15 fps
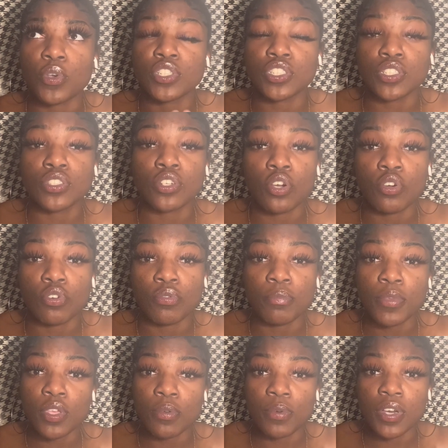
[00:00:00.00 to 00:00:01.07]
she told
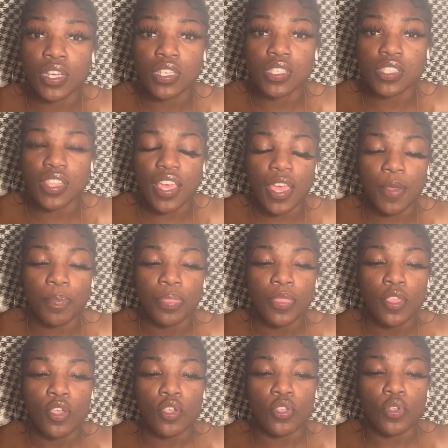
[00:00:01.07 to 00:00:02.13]
me was that
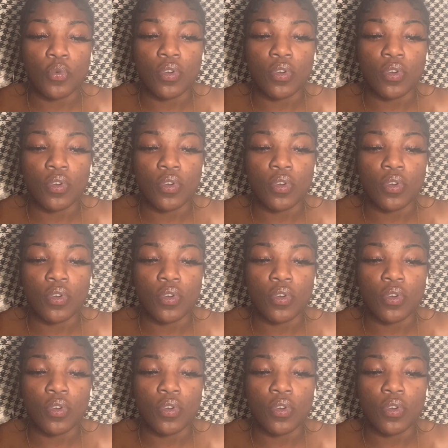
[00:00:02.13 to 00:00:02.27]
you